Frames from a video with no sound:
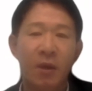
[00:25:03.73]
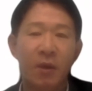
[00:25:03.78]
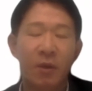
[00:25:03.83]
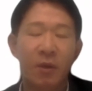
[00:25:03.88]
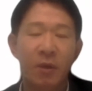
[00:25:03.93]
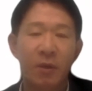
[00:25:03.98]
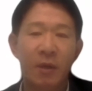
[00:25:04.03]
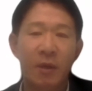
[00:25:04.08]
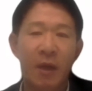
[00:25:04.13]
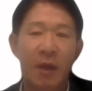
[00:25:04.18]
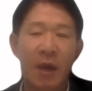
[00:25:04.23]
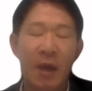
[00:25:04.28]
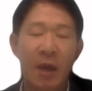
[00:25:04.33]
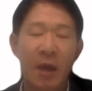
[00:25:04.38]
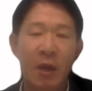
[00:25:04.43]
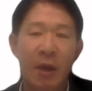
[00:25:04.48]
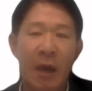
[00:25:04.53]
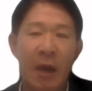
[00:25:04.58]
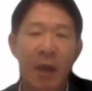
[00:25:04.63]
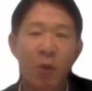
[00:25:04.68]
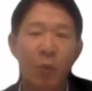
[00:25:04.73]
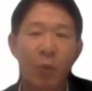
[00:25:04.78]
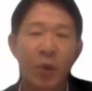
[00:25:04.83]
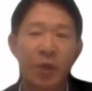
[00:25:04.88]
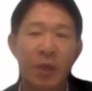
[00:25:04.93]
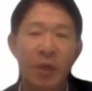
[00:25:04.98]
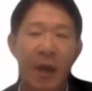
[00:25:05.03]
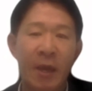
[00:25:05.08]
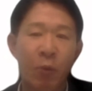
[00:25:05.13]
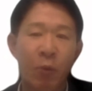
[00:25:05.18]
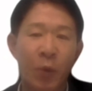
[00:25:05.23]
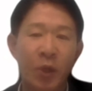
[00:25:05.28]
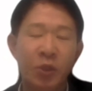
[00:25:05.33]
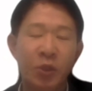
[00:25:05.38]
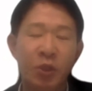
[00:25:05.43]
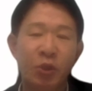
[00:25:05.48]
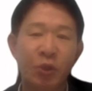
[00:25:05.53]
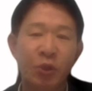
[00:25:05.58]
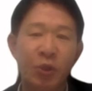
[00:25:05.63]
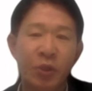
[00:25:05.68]
I
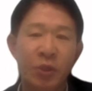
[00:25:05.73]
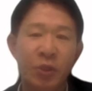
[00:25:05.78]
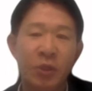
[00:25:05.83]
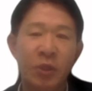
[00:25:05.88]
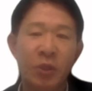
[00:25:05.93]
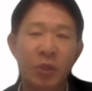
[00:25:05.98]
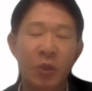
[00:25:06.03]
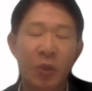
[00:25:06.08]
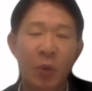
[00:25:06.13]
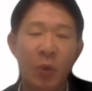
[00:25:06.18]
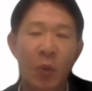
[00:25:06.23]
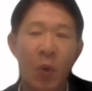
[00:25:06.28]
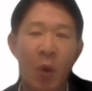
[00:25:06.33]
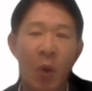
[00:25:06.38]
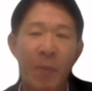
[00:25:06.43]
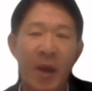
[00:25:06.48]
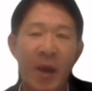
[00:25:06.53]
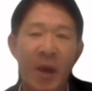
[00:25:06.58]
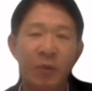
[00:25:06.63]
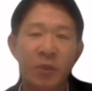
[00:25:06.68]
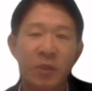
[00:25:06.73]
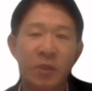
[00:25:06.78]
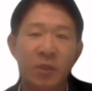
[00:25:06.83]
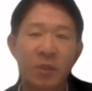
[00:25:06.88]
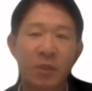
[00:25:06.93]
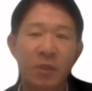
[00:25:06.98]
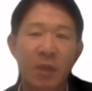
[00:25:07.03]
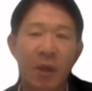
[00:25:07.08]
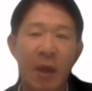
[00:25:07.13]
want to know about.